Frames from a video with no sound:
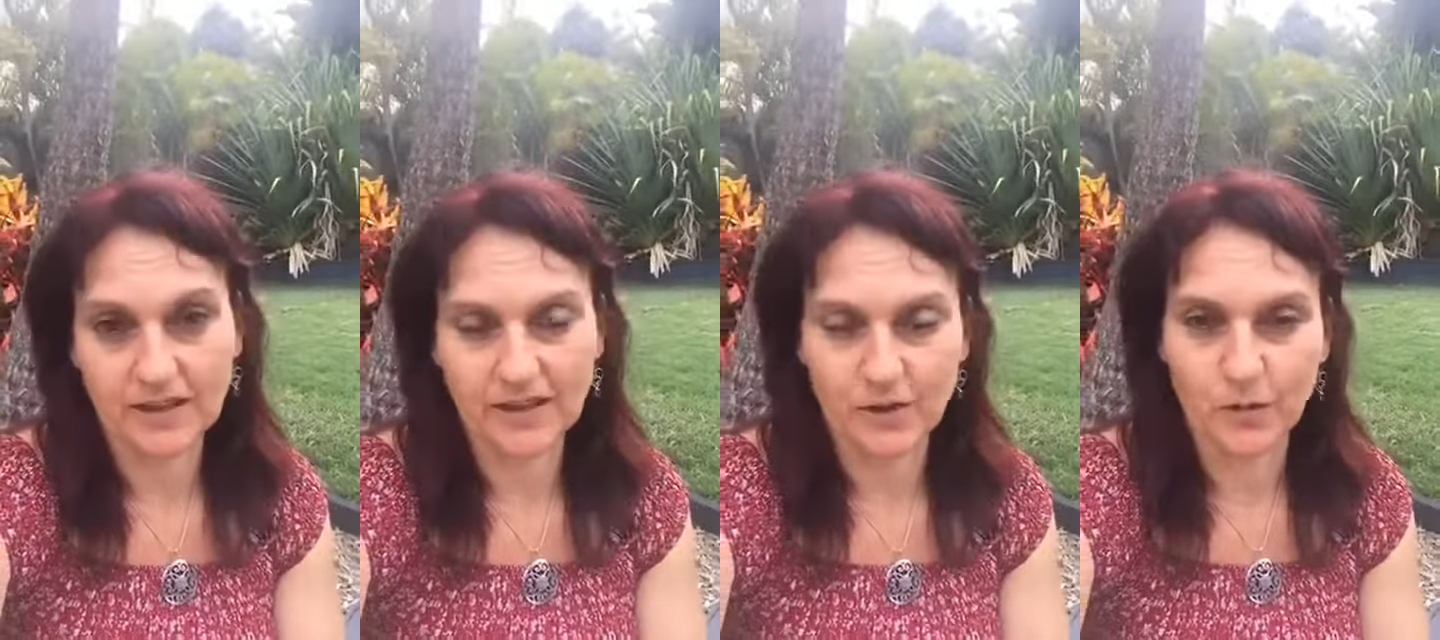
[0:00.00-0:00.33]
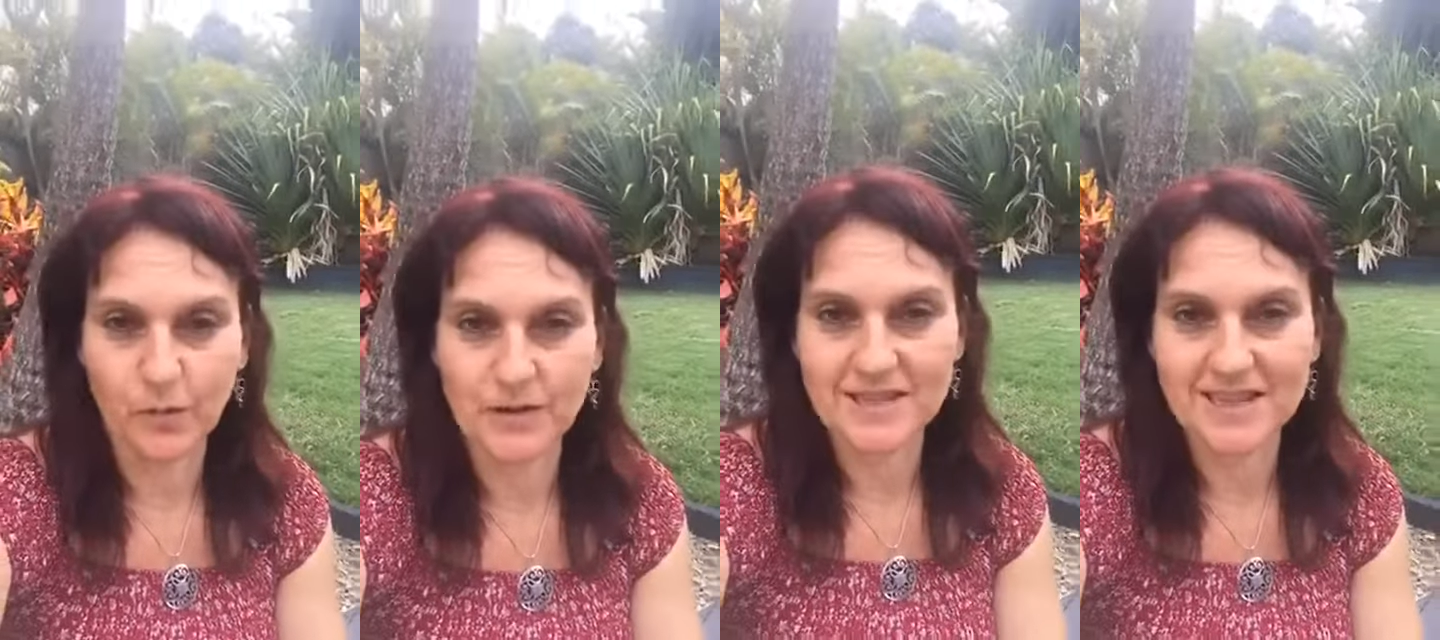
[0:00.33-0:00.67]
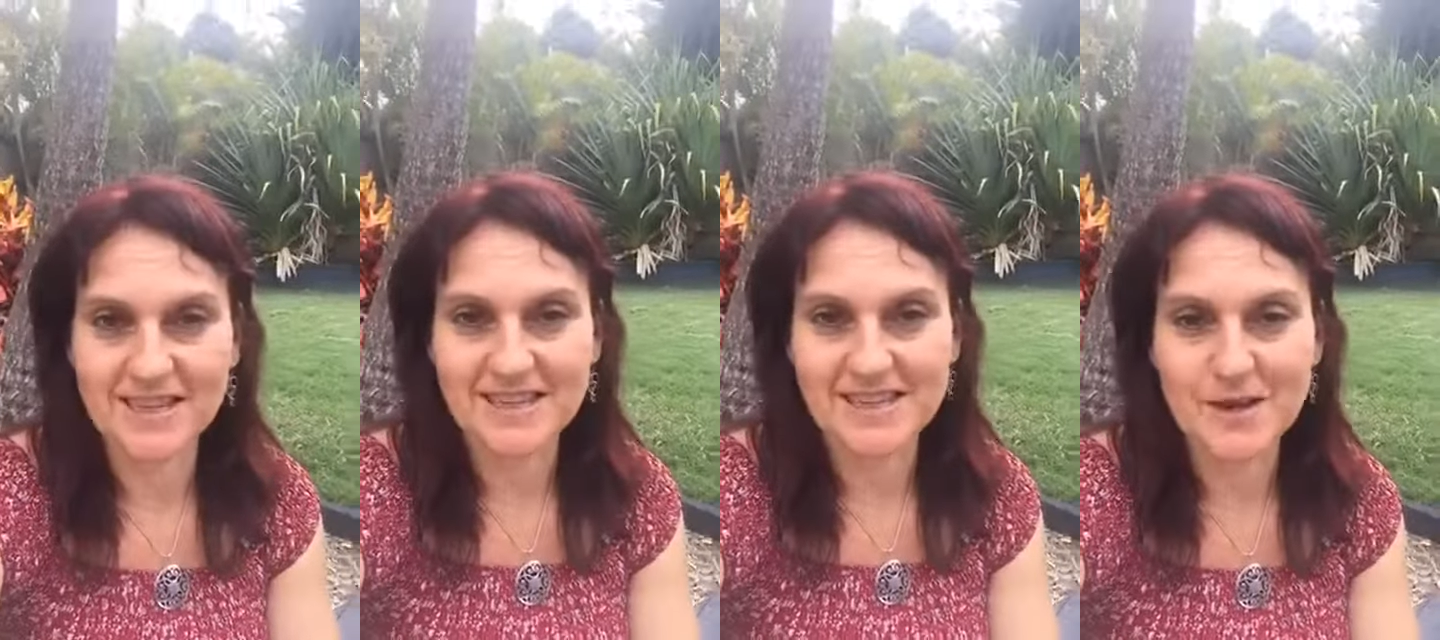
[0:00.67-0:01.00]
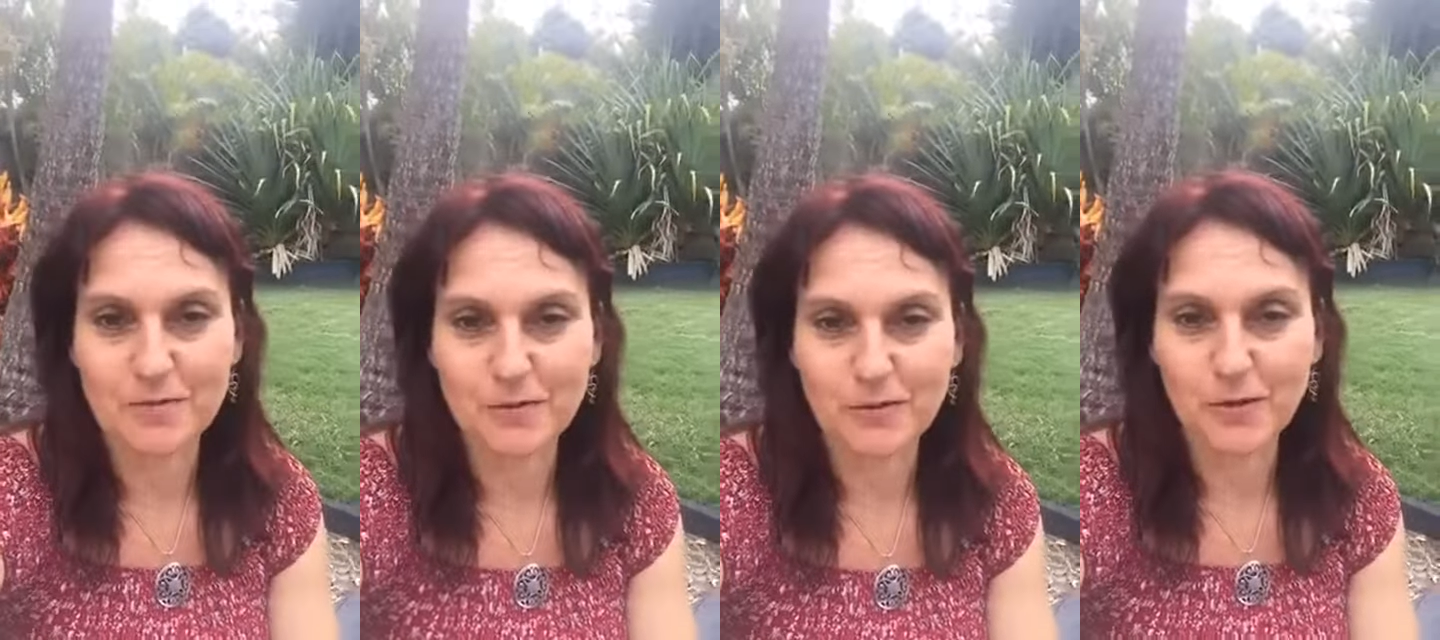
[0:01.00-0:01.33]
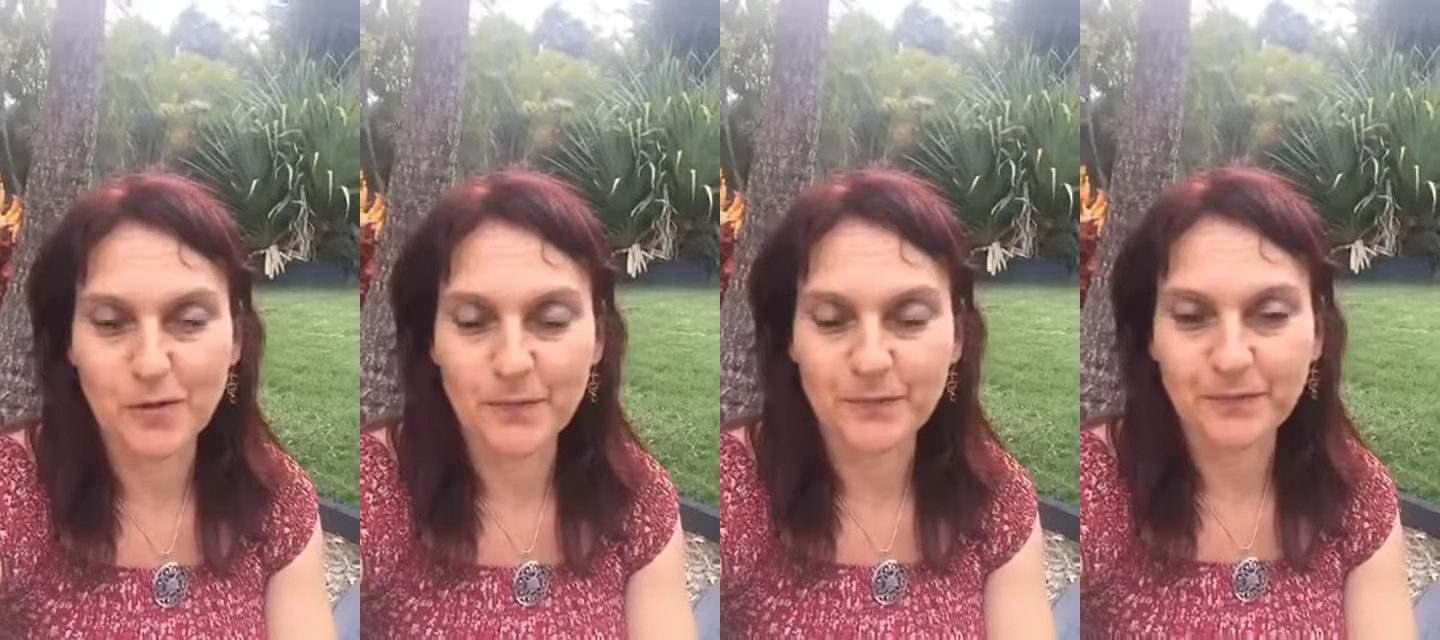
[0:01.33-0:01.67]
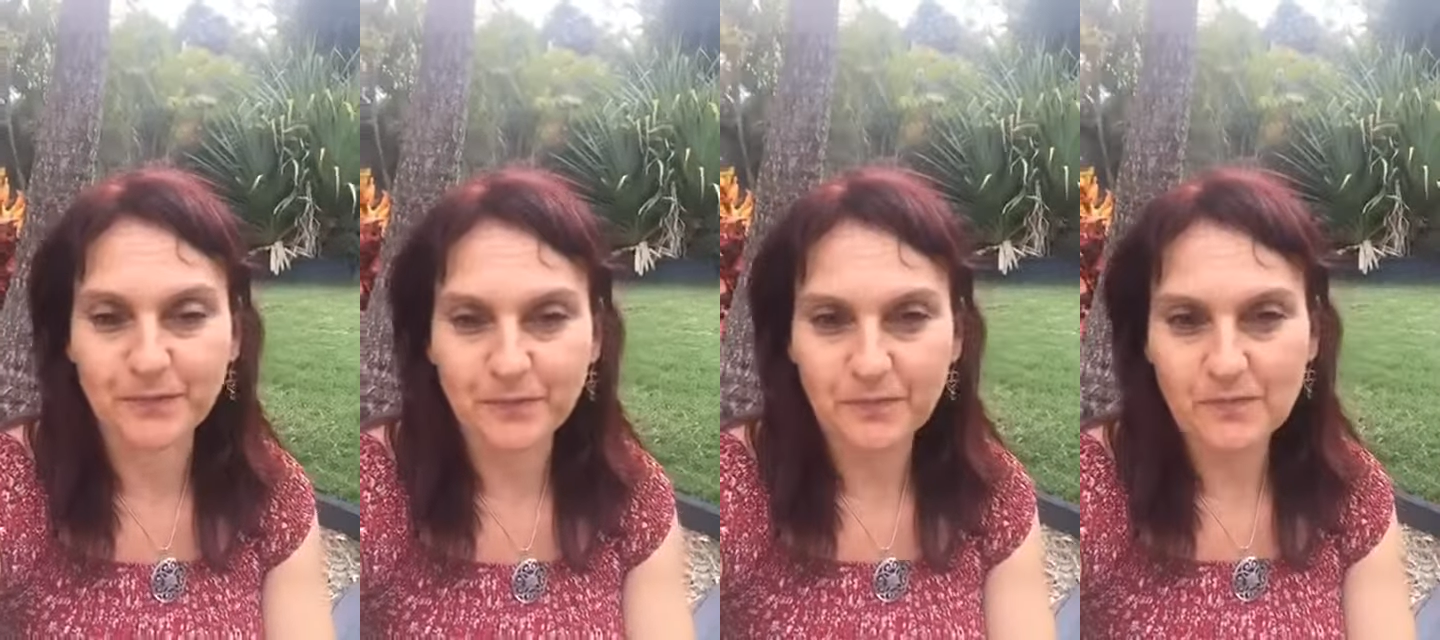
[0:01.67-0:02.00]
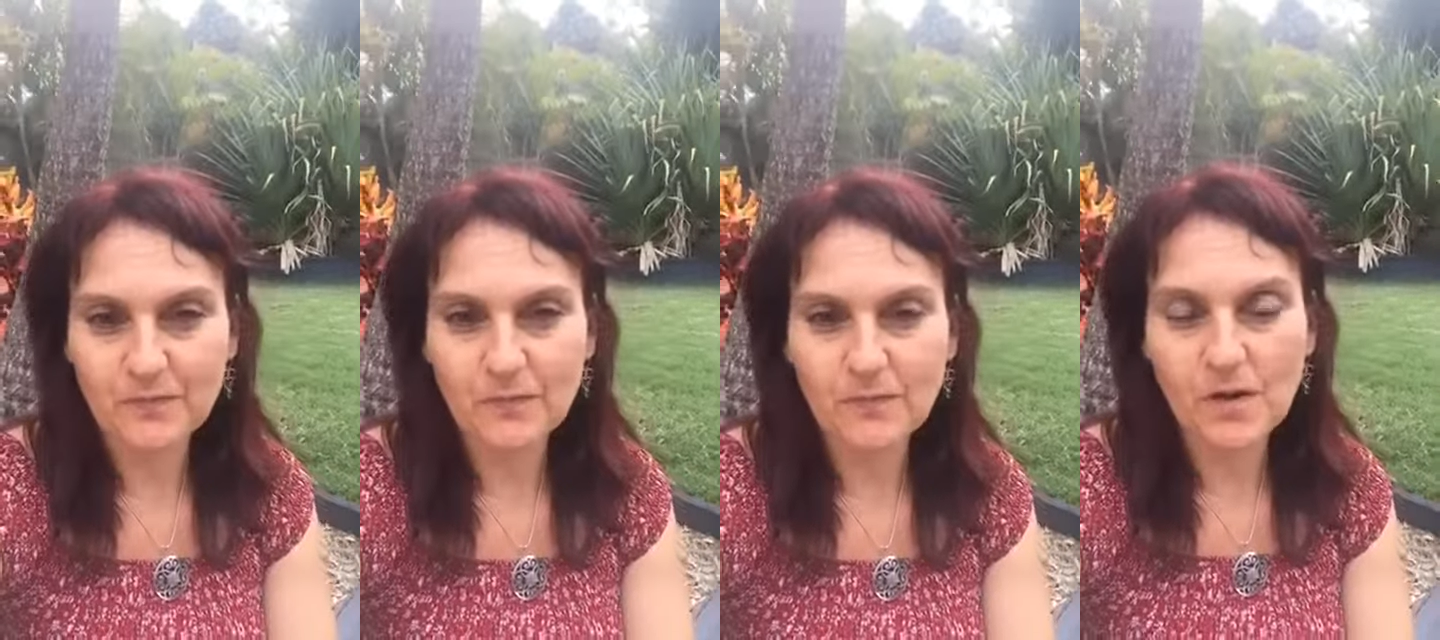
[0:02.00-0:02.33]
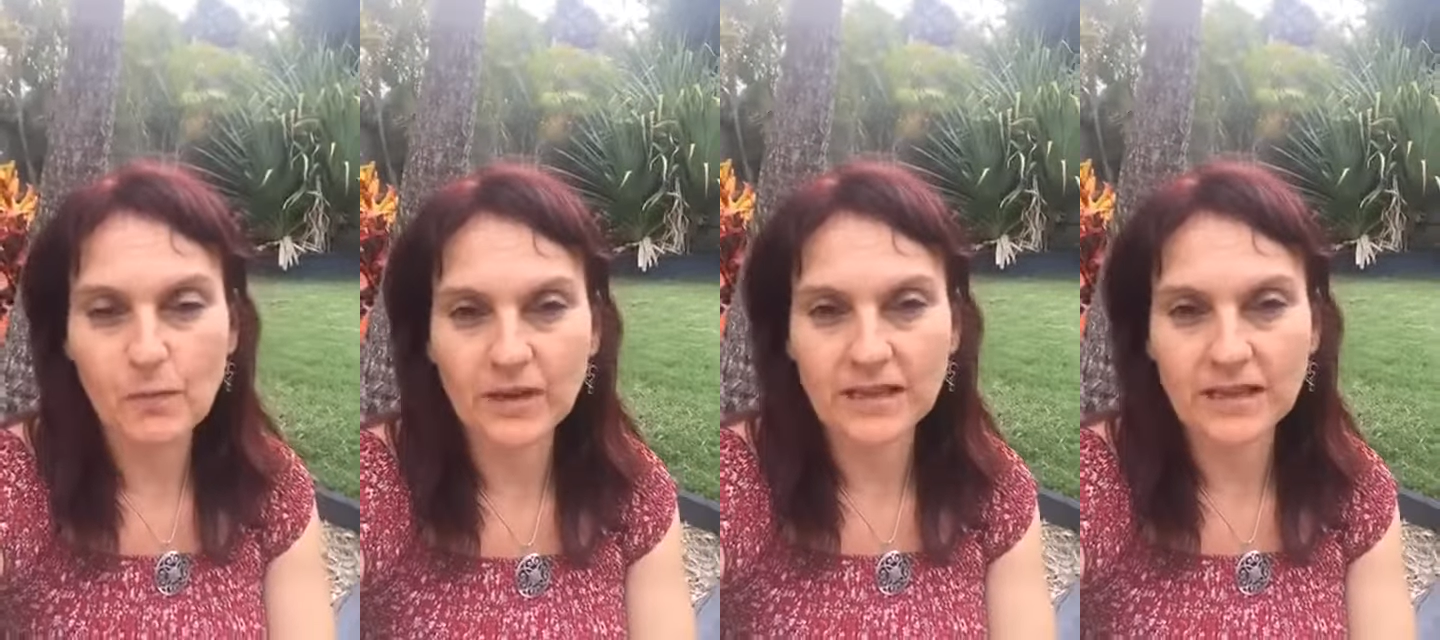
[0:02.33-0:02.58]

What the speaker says: Yeah, no, it was the year before when